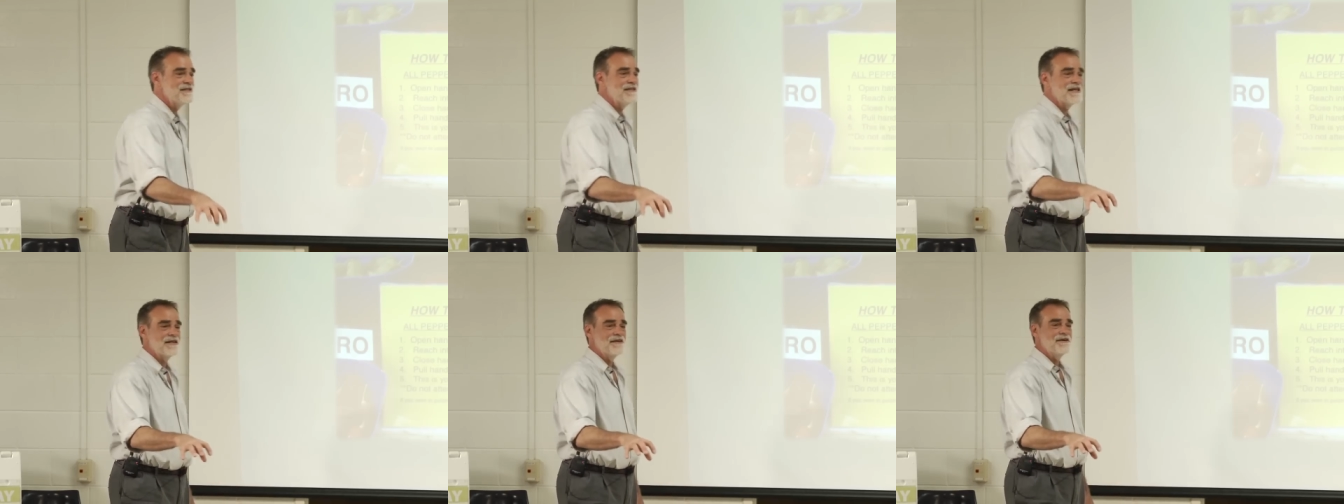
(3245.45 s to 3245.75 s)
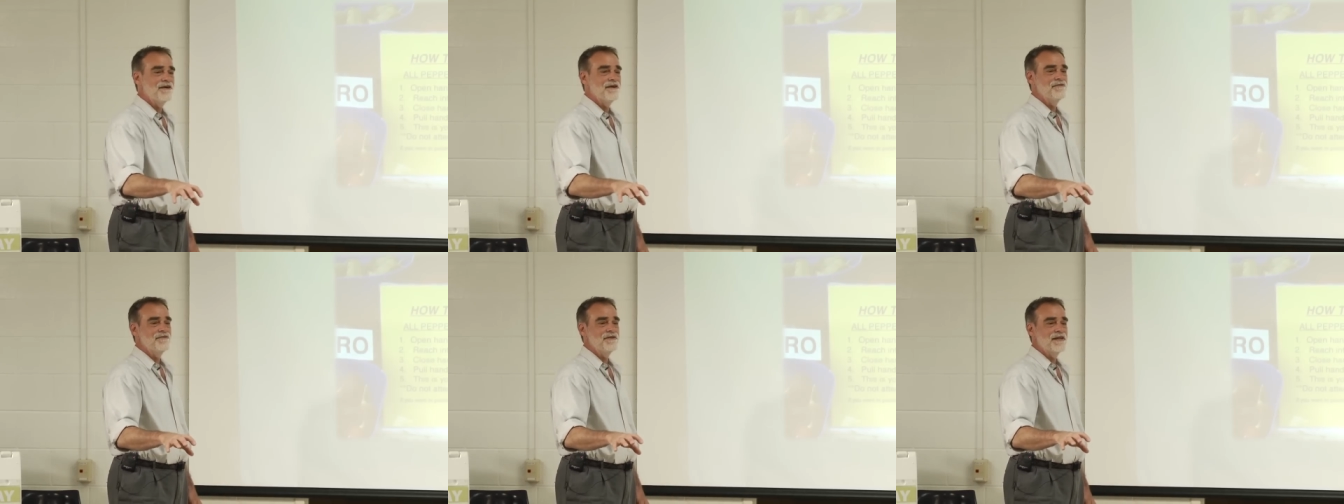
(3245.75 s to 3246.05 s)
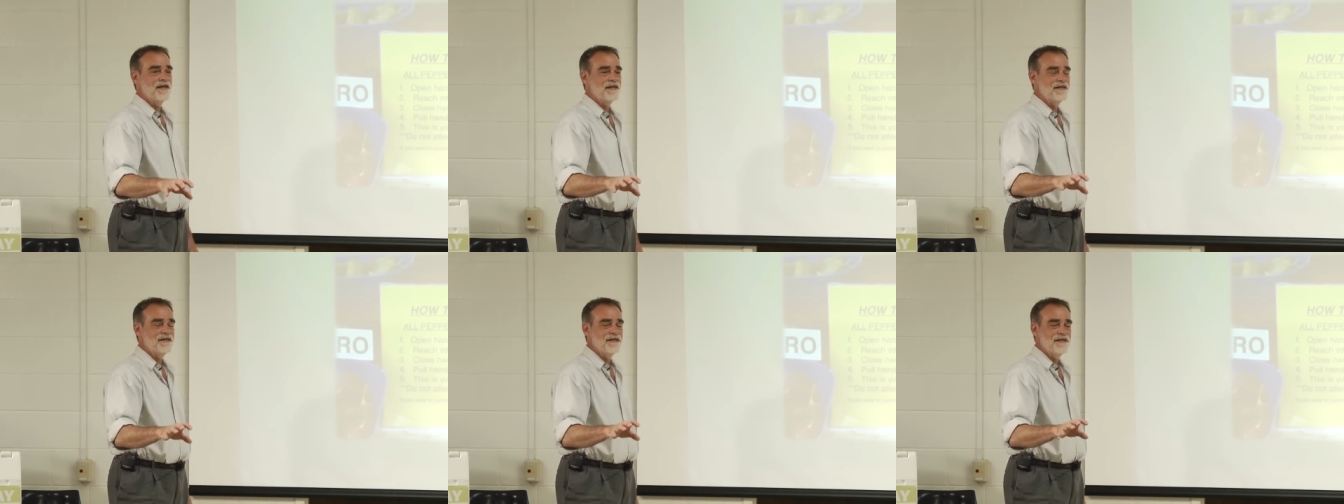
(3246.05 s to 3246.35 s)
It's like a, a,
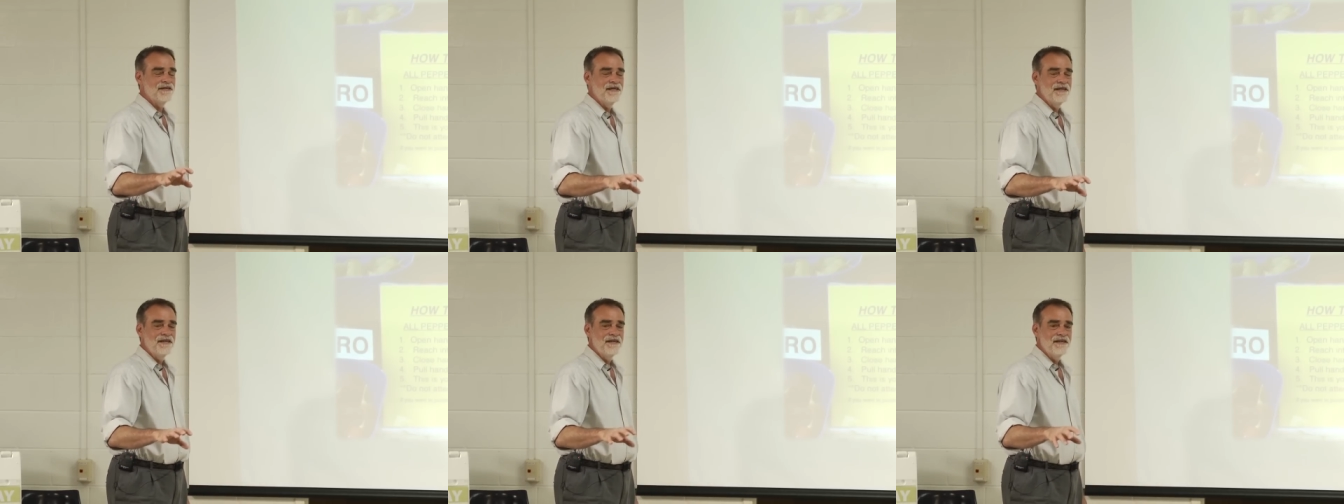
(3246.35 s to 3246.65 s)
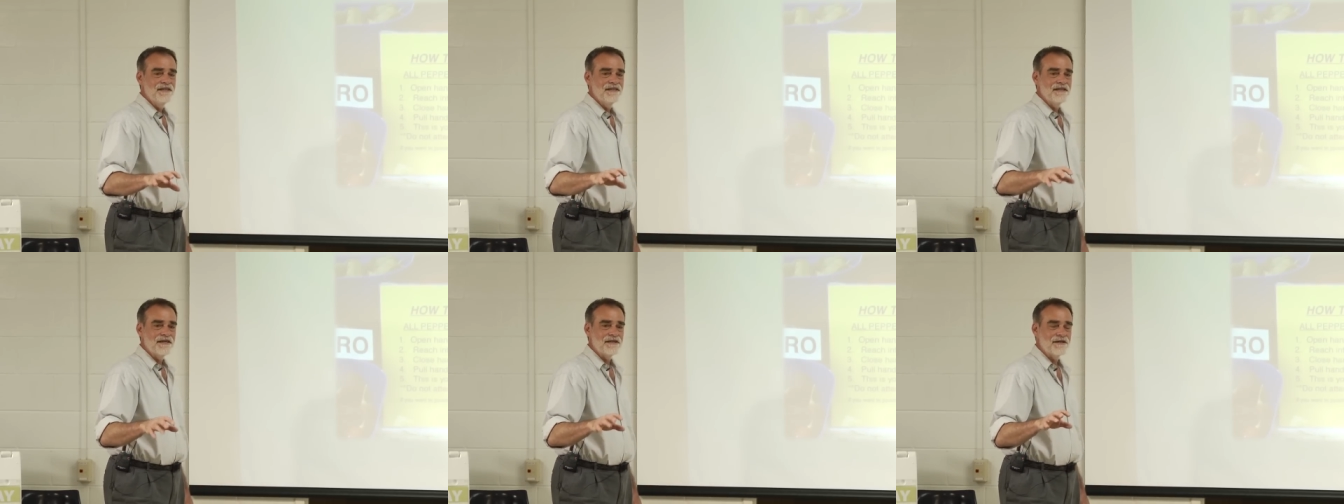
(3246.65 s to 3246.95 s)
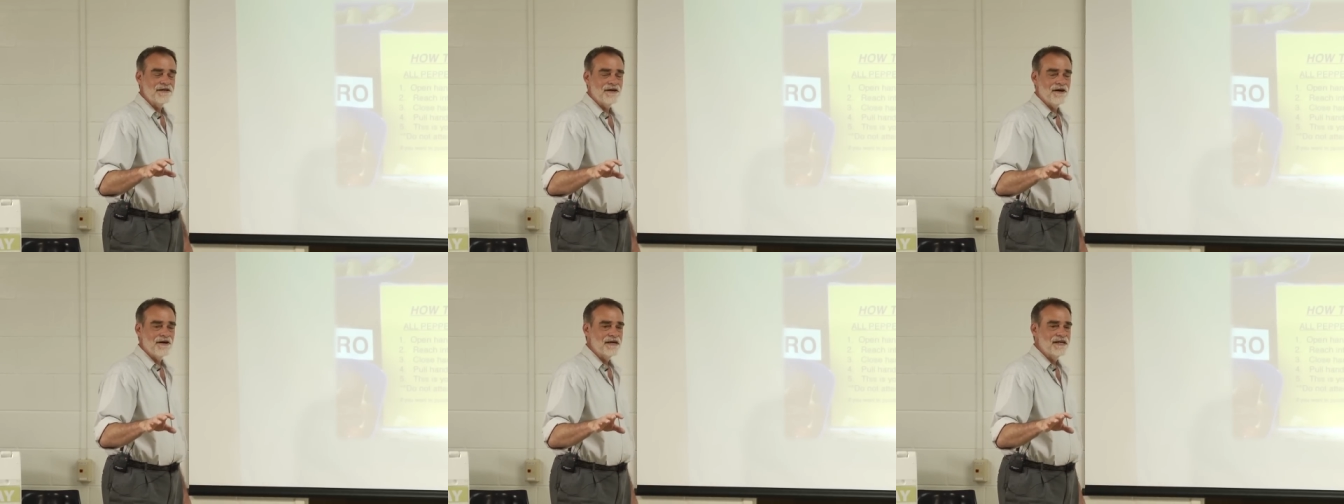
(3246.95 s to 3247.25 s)
like a
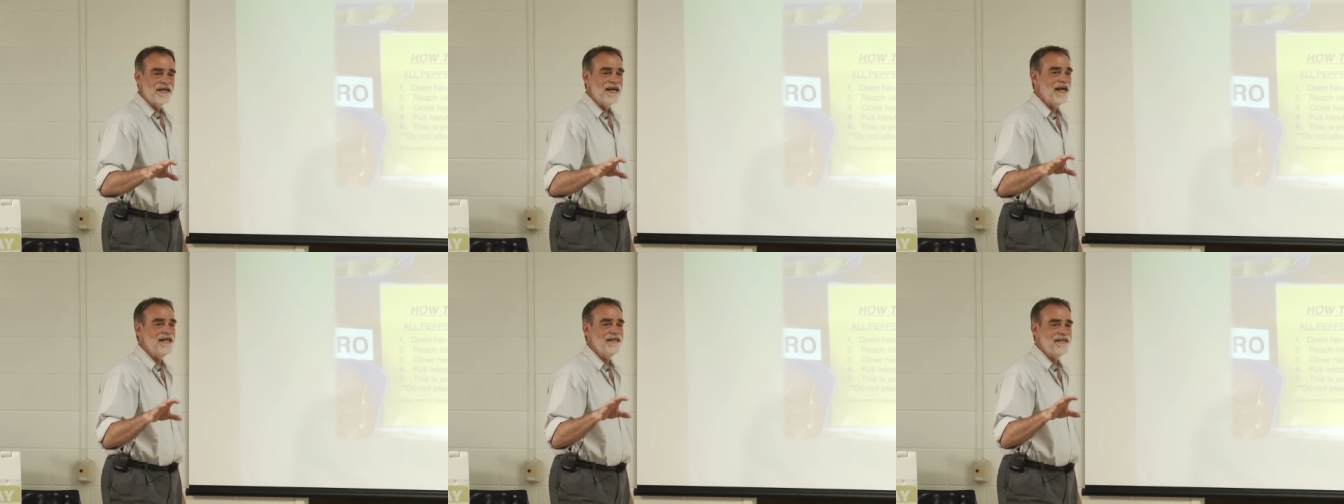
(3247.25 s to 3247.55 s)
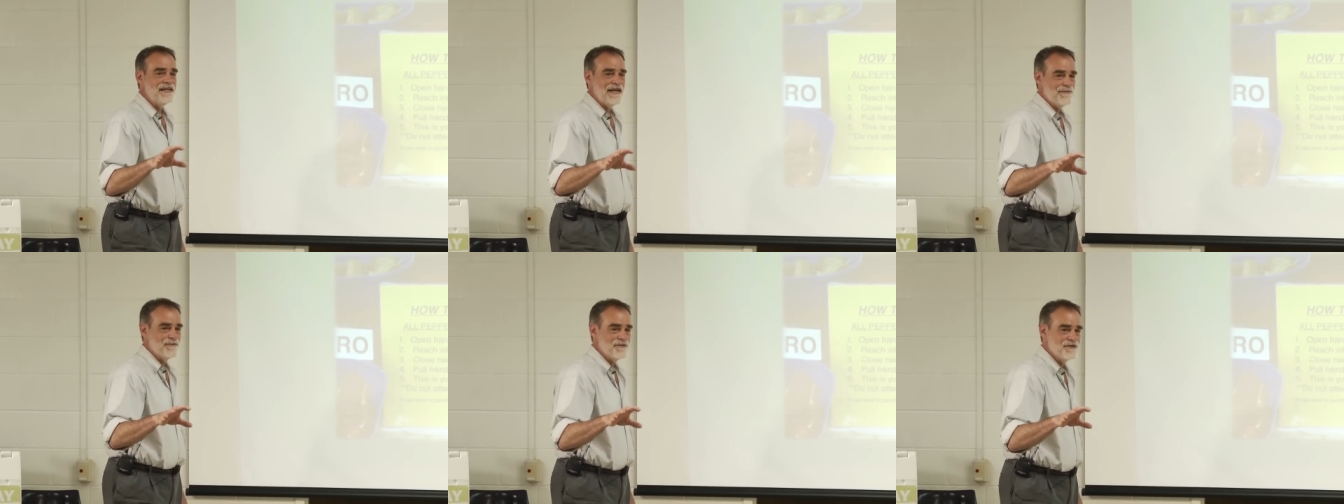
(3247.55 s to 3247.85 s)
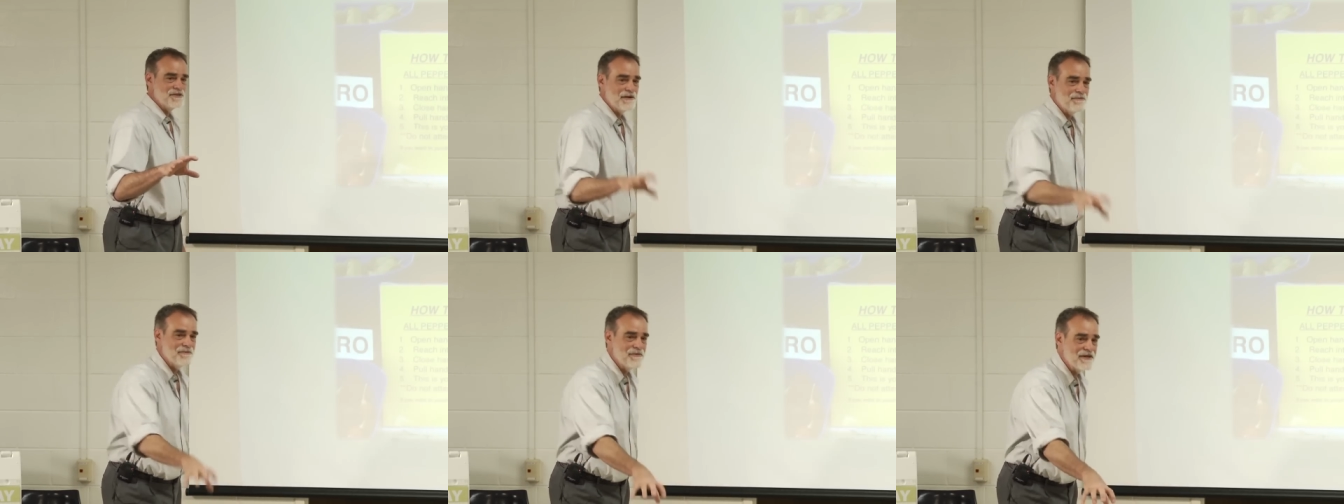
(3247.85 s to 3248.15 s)
like an arcade game
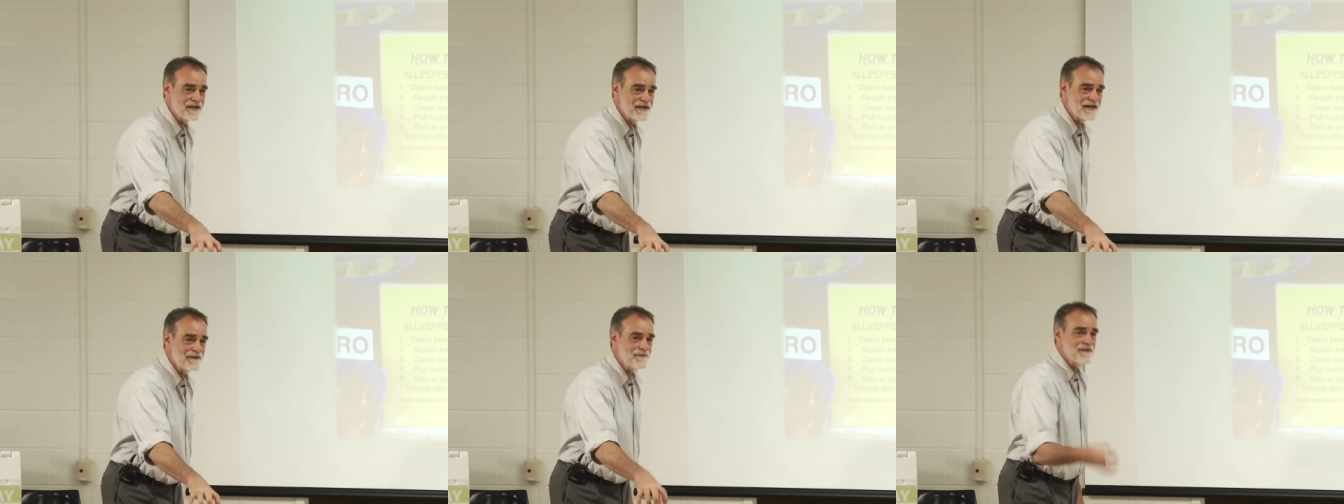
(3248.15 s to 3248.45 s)
or something.